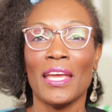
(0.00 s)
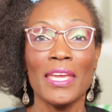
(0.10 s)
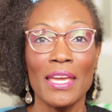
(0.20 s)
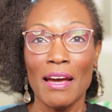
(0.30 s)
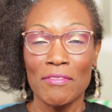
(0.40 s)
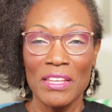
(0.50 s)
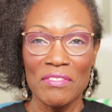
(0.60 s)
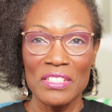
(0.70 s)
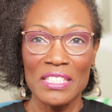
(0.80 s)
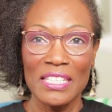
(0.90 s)
He have
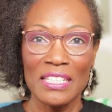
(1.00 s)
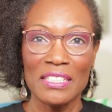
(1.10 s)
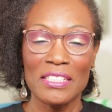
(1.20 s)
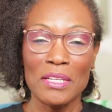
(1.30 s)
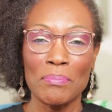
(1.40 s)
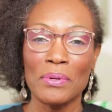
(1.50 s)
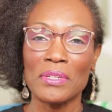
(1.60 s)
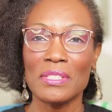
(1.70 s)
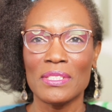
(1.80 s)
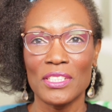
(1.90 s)
never seen her in
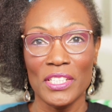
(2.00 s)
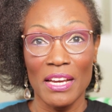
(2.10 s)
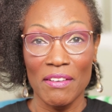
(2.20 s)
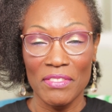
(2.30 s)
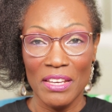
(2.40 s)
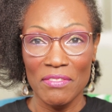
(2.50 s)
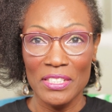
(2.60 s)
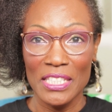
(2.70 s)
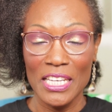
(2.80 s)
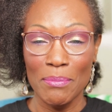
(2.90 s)
person. She have
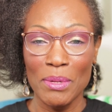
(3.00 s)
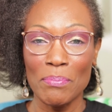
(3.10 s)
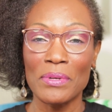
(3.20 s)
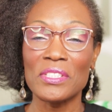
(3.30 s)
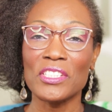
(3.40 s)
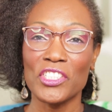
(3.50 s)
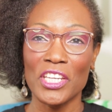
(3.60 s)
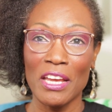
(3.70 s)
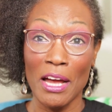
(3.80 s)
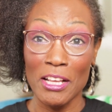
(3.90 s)
never seen him in person.
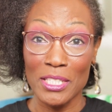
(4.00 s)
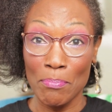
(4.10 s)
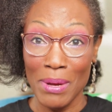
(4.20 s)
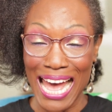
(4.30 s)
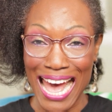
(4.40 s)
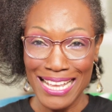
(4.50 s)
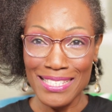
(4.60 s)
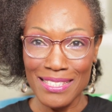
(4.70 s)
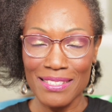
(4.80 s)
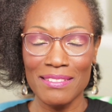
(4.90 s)
She has
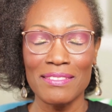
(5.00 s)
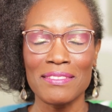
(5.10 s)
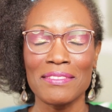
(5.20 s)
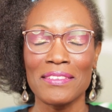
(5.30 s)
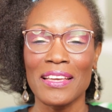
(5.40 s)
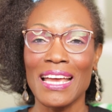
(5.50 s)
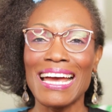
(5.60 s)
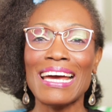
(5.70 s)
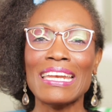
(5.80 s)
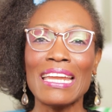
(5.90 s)
passed,
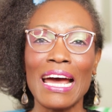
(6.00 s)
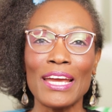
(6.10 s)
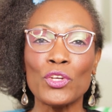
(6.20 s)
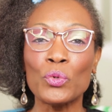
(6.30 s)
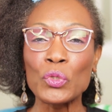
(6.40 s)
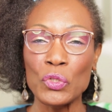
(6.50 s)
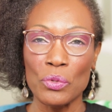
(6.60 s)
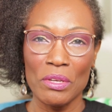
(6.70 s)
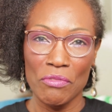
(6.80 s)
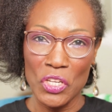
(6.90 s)
and I don't
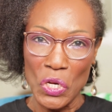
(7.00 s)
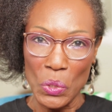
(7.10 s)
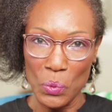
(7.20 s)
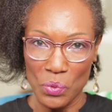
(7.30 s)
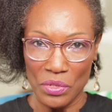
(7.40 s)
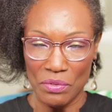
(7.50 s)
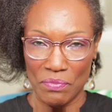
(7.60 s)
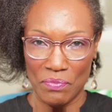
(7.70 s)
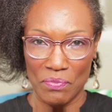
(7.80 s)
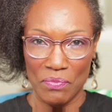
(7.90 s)
know if he knows.
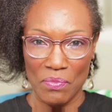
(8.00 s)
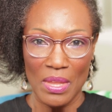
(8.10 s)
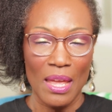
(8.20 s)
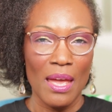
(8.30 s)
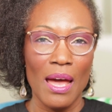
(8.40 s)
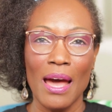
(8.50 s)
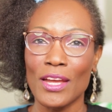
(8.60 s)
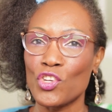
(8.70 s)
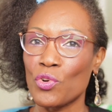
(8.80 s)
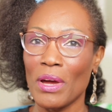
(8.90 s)

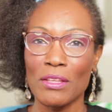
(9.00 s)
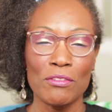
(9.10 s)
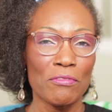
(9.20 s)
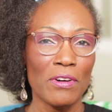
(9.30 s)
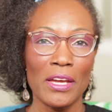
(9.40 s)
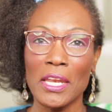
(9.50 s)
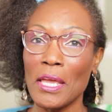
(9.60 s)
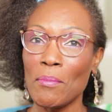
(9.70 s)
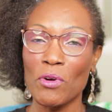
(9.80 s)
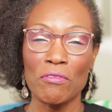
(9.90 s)
I try to find
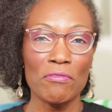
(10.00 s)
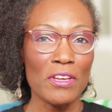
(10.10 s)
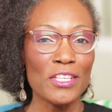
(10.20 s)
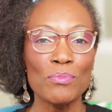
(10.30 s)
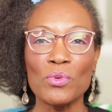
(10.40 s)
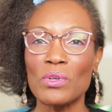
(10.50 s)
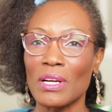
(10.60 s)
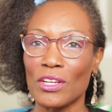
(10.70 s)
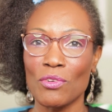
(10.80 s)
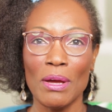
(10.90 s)
him on
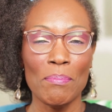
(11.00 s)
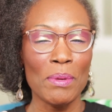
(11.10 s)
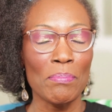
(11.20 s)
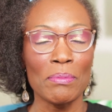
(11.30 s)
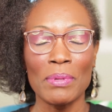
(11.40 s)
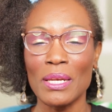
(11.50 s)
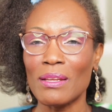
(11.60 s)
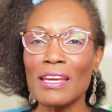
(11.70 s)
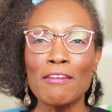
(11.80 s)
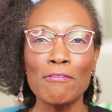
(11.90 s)
Facebook. People been
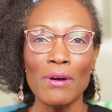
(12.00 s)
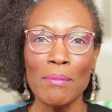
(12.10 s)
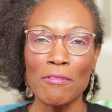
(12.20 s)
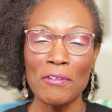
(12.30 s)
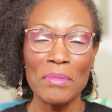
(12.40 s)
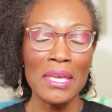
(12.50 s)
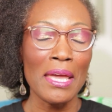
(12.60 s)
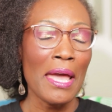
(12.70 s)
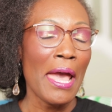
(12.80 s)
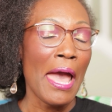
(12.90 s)
looking for him for
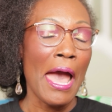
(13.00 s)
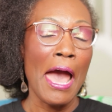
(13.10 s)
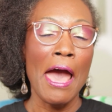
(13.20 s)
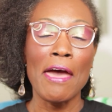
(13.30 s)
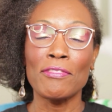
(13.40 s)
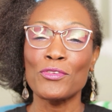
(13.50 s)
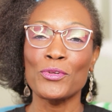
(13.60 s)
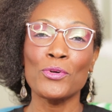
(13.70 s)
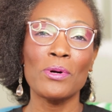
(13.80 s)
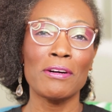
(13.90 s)
me, and
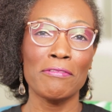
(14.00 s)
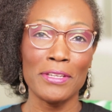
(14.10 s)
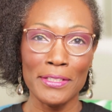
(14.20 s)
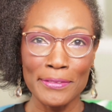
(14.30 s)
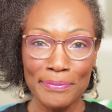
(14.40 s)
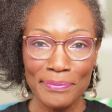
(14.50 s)
to no avail.